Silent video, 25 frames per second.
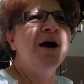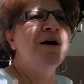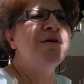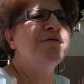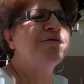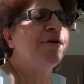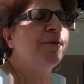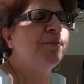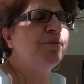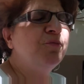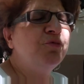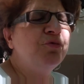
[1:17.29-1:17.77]

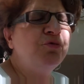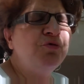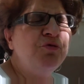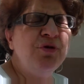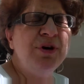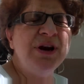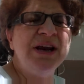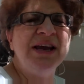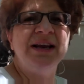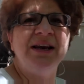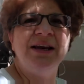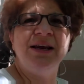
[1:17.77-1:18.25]
from
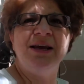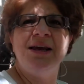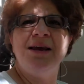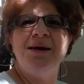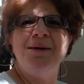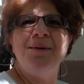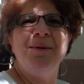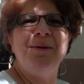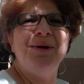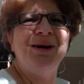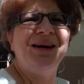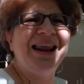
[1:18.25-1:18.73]

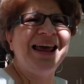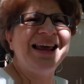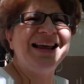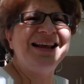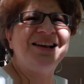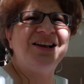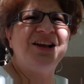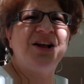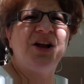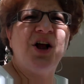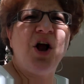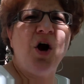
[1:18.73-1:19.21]
really like
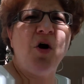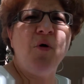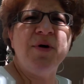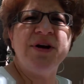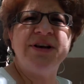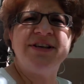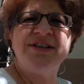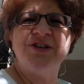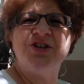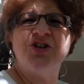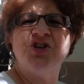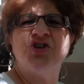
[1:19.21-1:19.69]

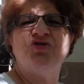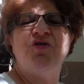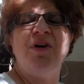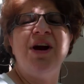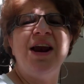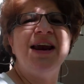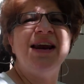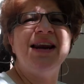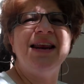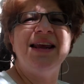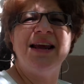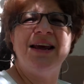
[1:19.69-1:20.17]
going to
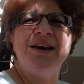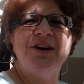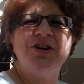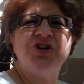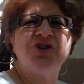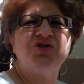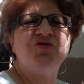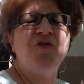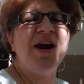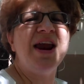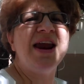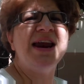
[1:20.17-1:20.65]
training and
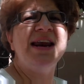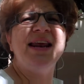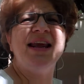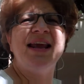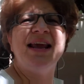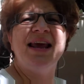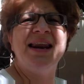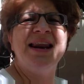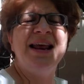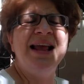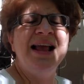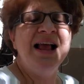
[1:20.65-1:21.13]

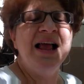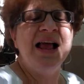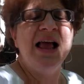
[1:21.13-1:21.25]
training and